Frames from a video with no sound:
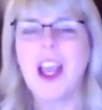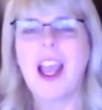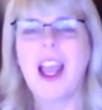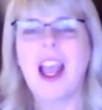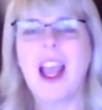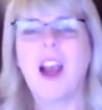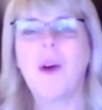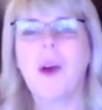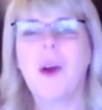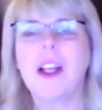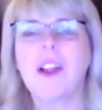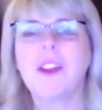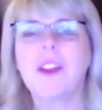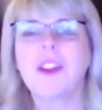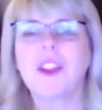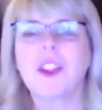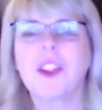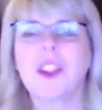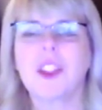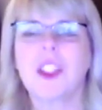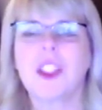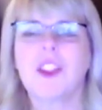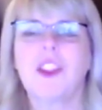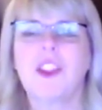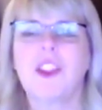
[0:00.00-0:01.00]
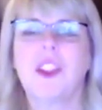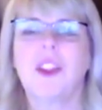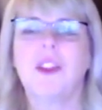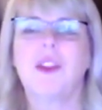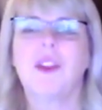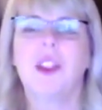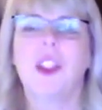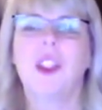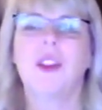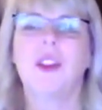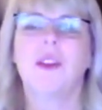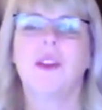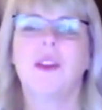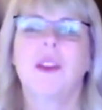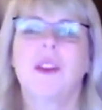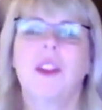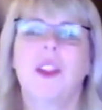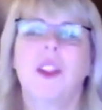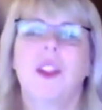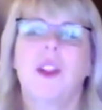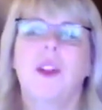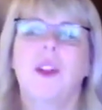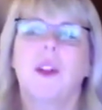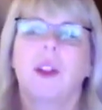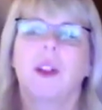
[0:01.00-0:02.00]
How else could you use
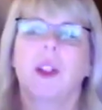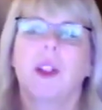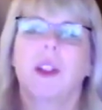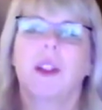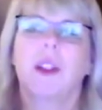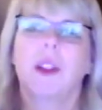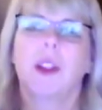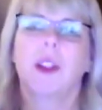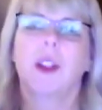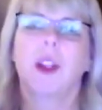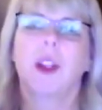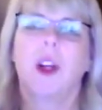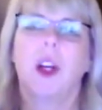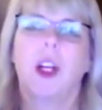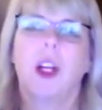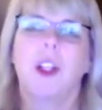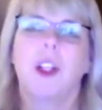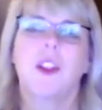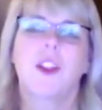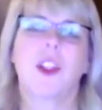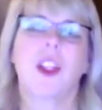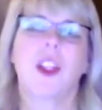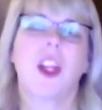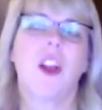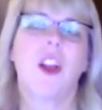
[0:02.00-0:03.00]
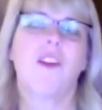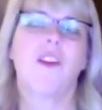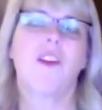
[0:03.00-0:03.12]
your cards?